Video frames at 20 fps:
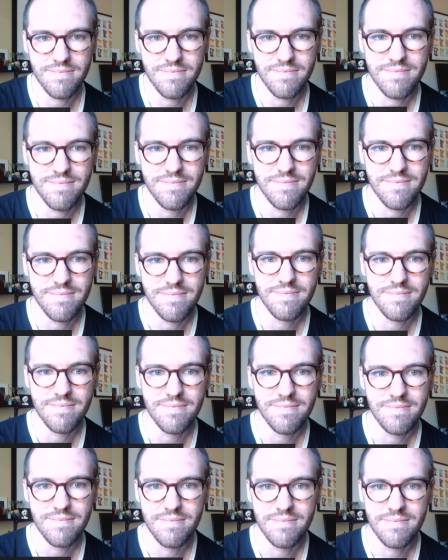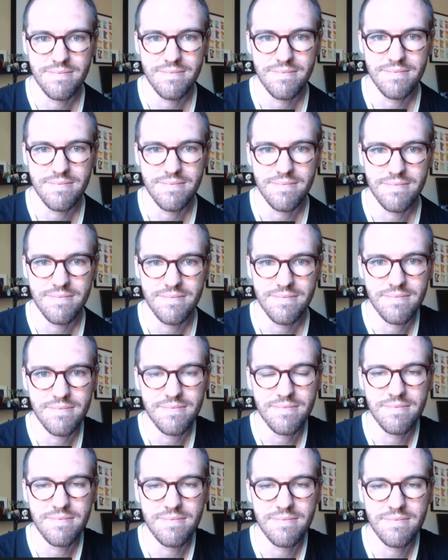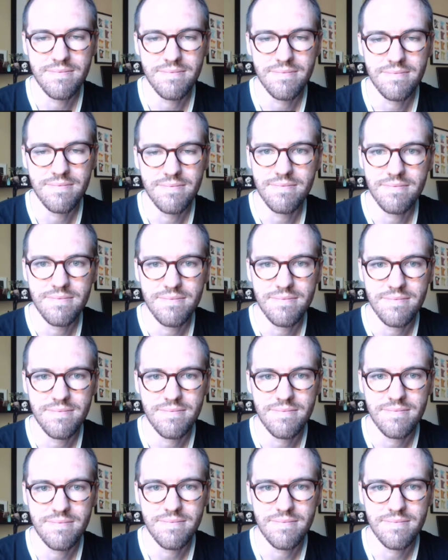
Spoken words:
This person isn't speaking.